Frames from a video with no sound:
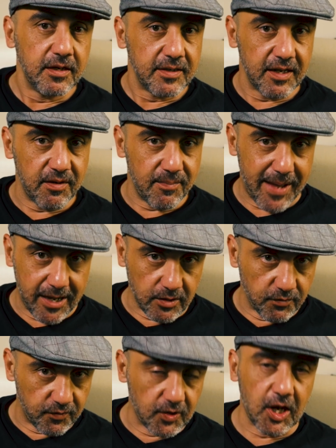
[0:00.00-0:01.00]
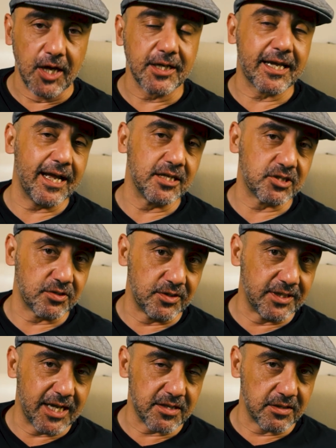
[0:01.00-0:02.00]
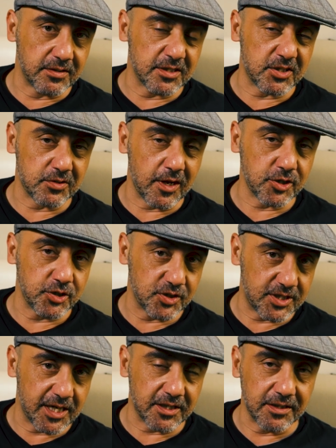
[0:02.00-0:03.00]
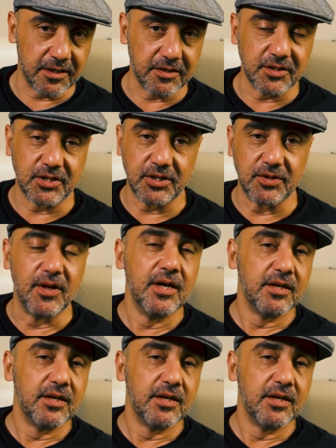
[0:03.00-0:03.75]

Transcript: the amount of lung cancer and death and destruction secondary to